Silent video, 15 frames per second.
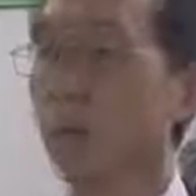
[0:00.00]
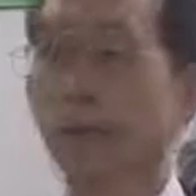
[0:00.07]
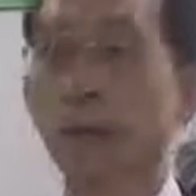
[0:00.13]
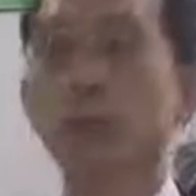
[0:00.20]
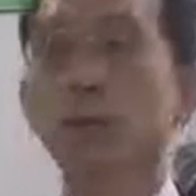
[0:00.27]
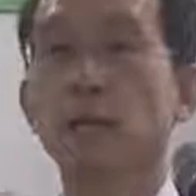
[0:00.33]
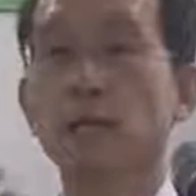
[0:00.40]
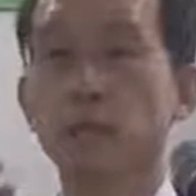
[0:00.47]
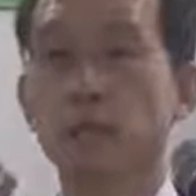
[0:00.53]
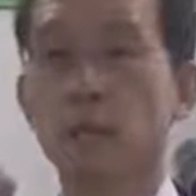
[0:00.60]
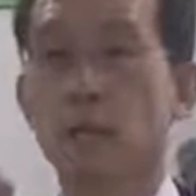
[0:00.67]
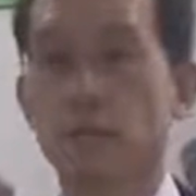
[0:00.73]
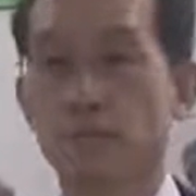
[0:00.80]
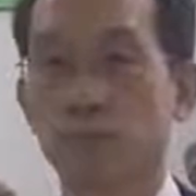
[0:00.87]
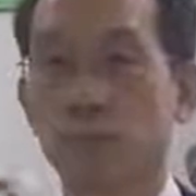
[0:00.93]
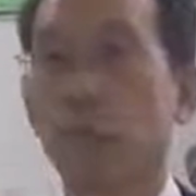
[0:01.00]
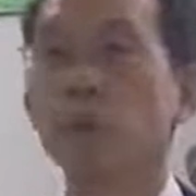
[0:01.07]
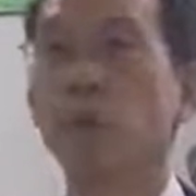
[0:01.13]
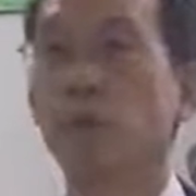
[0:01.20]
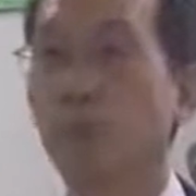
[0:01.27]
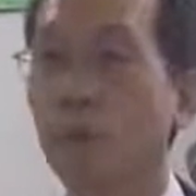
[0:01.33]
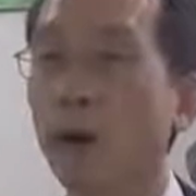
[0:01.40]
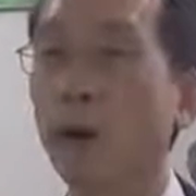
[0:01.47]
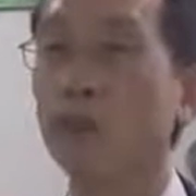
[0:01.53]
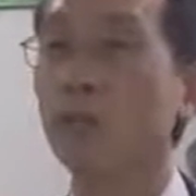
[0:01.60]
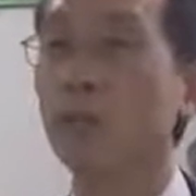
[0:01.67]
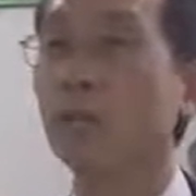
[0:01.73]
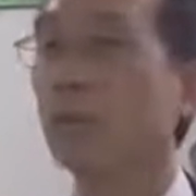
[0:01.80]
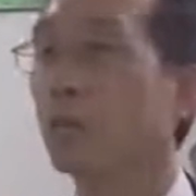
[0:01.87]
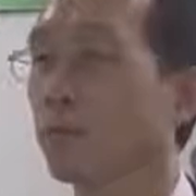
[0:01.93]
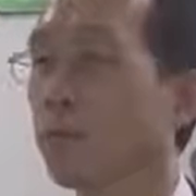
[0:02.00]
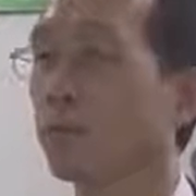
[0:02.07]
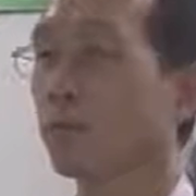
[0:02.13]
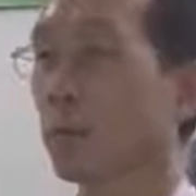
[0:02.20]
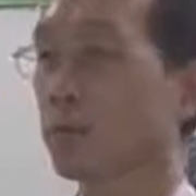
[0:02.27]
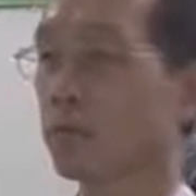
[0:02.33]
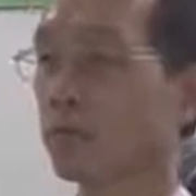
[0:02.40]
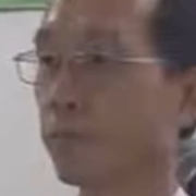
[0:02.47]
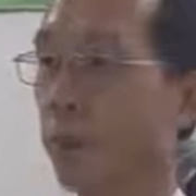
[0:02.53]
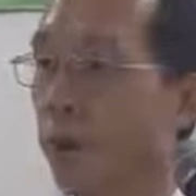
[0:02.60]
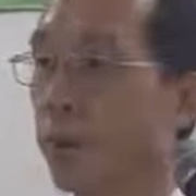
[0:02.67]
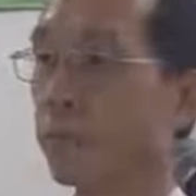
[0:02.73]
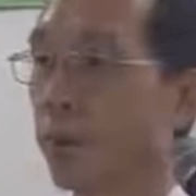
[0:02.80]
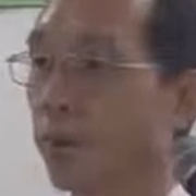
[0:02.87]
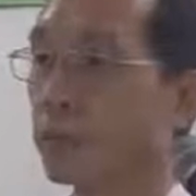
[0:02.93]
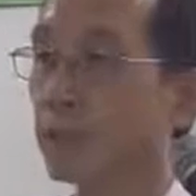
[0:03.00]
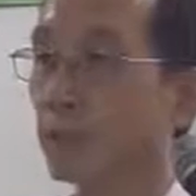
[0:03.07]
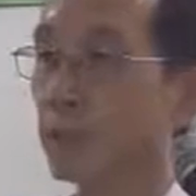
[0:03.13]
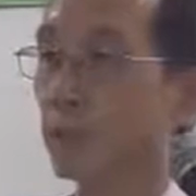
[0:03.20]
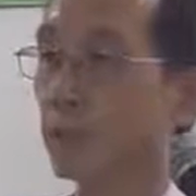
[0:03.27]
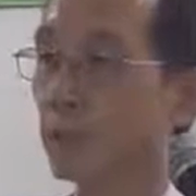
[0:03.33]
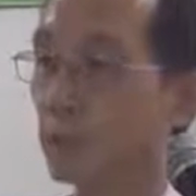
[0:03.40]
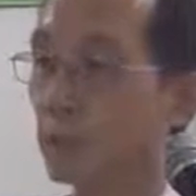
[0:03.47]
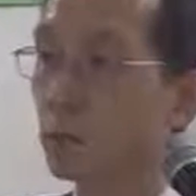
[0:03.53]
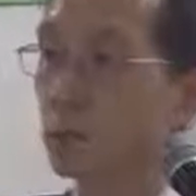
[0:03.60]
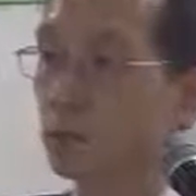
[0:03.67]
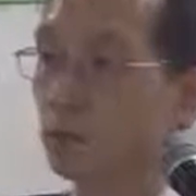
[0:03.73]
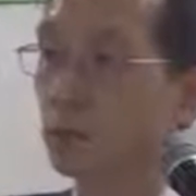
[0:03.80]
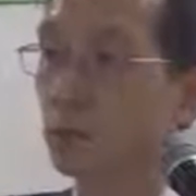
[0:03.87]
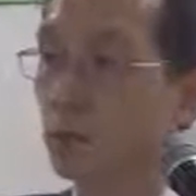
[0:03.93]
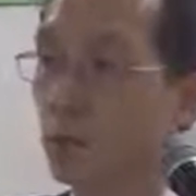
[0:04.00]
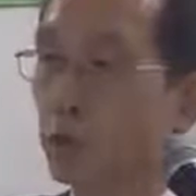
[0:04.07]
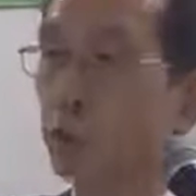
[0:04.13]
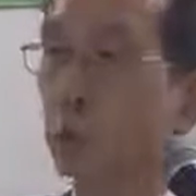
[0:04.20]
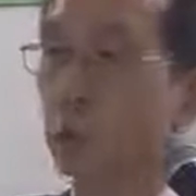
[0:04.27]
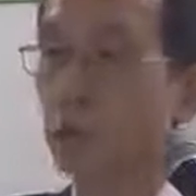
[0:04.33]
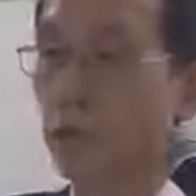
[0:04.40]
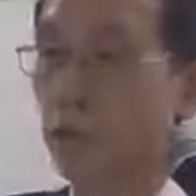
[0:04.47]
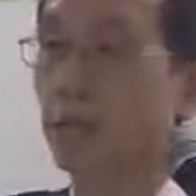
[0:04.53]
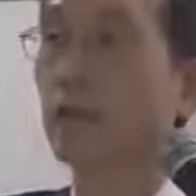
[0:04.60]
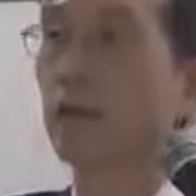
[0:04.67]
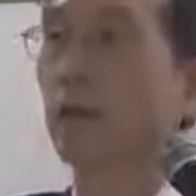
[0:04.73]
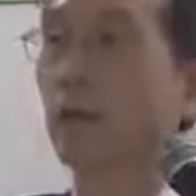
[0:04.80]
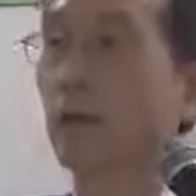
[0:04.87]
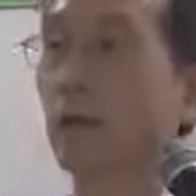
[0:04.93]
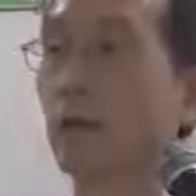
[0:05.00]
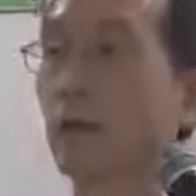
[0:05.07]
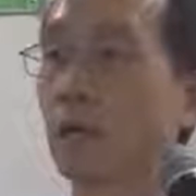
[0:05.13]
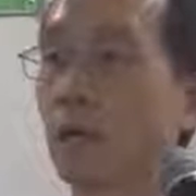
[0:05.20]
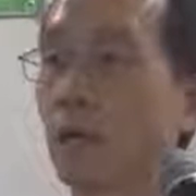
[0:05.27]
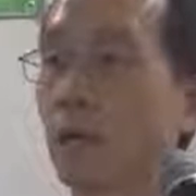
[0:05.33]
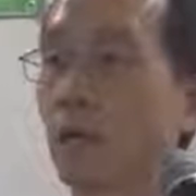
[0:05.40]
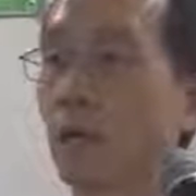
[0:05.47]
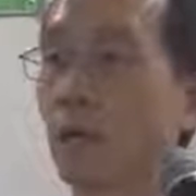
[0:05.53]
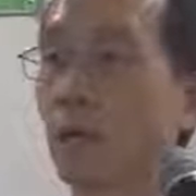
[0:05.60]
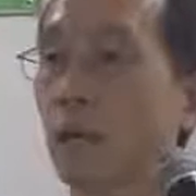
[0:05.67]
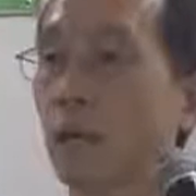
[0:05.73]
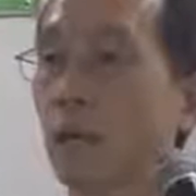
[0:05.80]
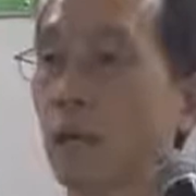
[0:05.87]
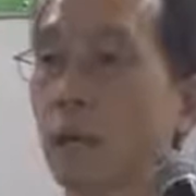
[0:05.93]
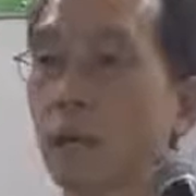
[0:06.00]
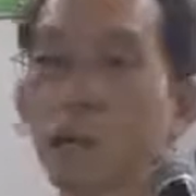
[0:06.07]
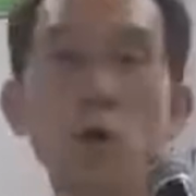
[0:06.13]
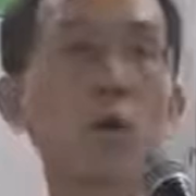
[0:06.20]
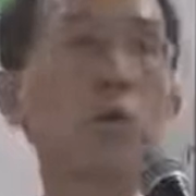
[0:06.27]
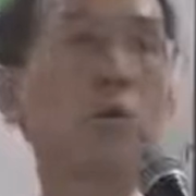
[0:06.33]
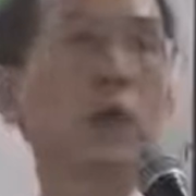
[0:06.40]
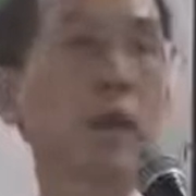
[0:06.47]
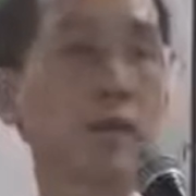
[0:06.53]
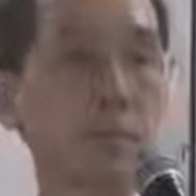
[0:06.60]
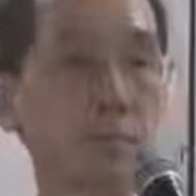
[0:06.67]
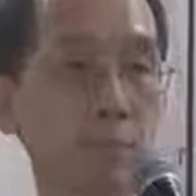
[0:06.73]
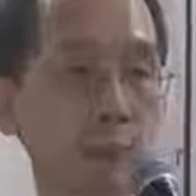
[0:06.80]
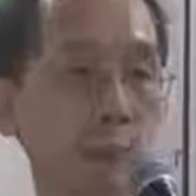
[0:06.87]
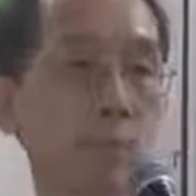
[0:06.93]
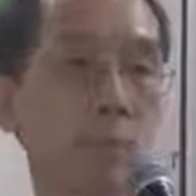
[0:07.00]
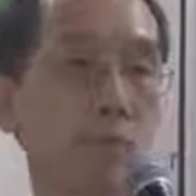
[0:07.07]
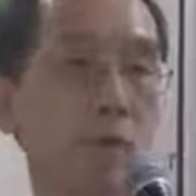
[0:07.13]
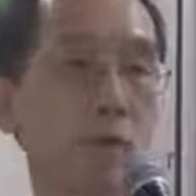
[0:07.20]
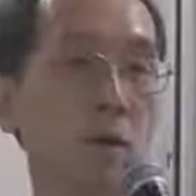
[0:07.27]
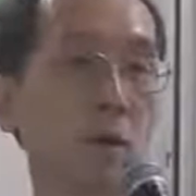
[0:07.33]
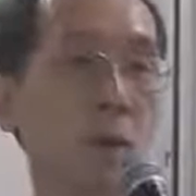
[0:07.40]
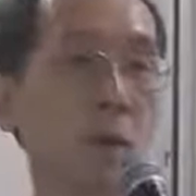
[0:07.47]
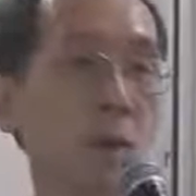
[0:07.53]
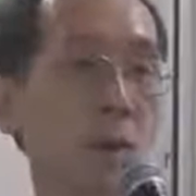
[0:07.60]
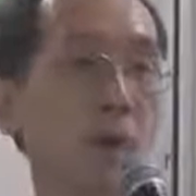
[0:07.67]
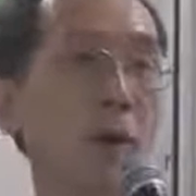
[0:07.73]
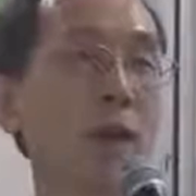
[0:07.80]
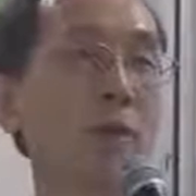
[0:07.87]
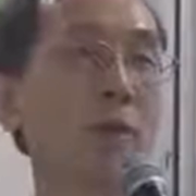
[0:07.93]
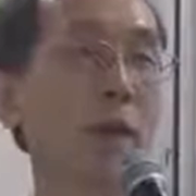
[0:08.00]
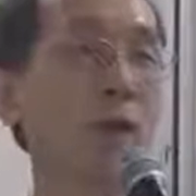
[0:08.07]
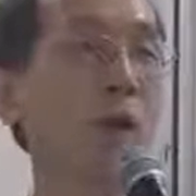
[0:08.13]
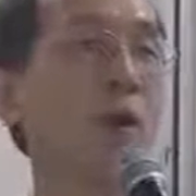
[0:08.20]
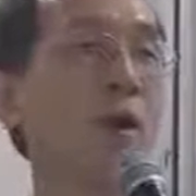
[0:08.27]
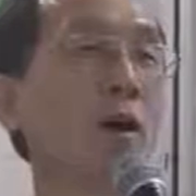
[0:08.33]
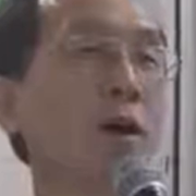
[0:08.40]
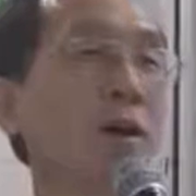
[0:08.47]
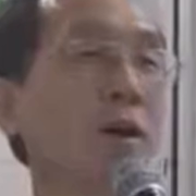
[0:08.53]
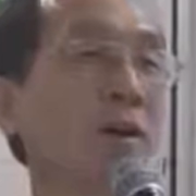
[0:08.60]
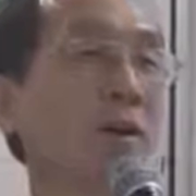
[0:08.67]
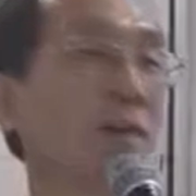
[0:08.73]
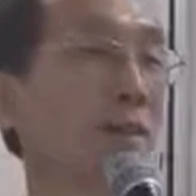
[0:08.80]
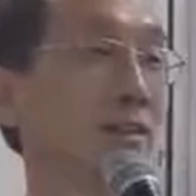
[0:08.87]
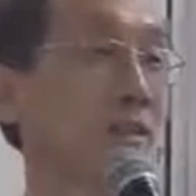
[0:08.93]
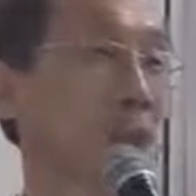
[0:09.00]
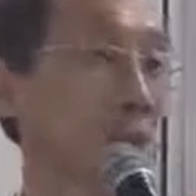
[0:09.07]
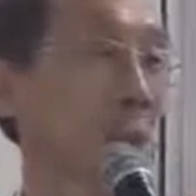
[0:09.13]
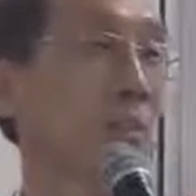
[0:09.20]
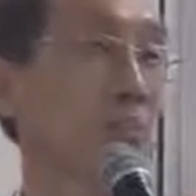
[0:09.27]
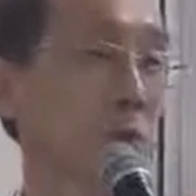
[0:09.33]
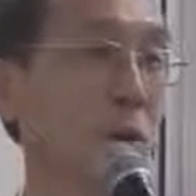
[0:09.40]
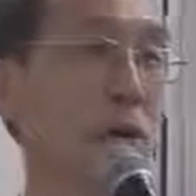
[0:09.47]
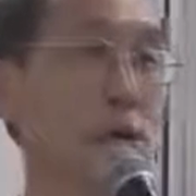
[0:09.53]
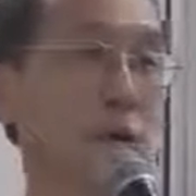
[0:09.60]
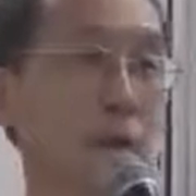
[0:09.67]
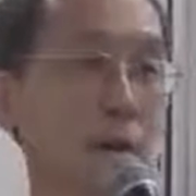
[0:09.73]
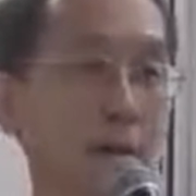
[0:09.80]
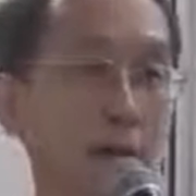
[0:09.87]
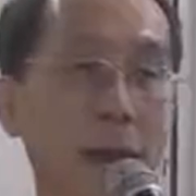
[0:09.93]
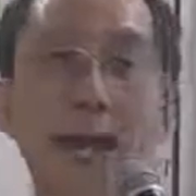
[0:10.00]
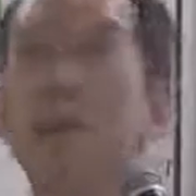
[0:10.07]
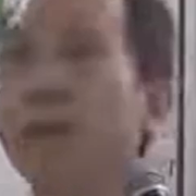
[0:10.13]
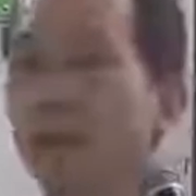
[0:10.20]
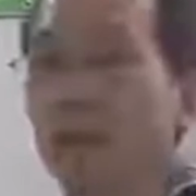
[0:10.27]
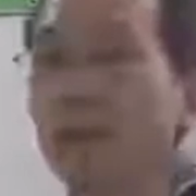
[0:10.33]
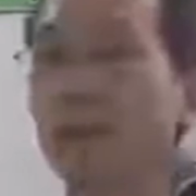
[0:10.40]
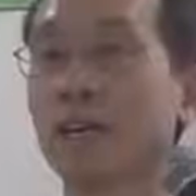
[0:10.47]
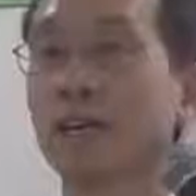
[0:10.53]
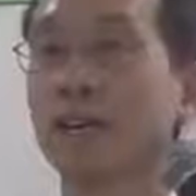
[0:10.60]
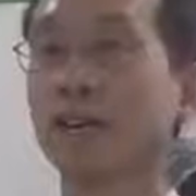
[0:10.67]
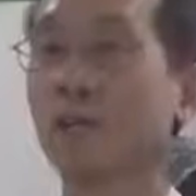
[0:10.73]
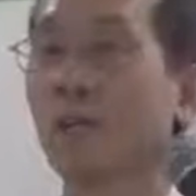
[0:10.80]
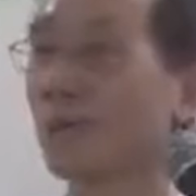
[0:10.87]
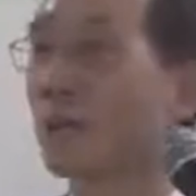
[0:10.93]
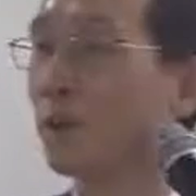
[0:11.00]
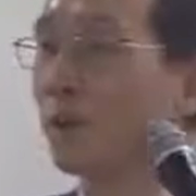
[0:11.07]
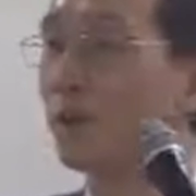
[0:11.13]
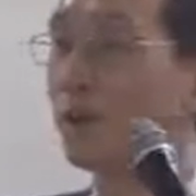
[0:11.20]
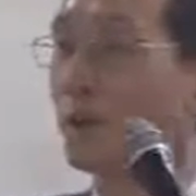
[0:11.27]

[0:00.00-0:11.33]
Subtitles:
Eric is the typical one. In the future, in 5 branches, through this training center, we hope and believe more and more experts like Eric will